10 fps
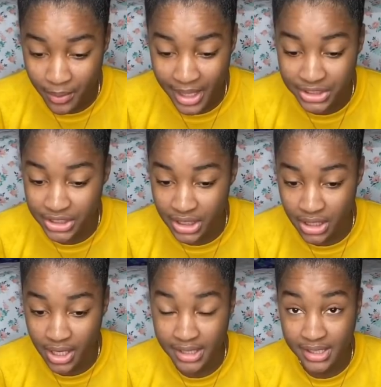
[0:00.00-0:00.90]
while she
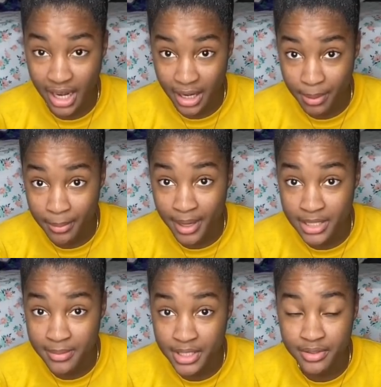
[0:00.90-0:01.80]
consider other people as
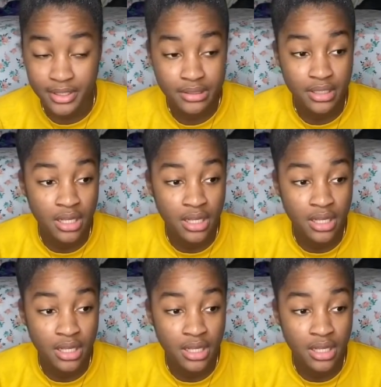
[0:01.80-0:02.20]
best friend.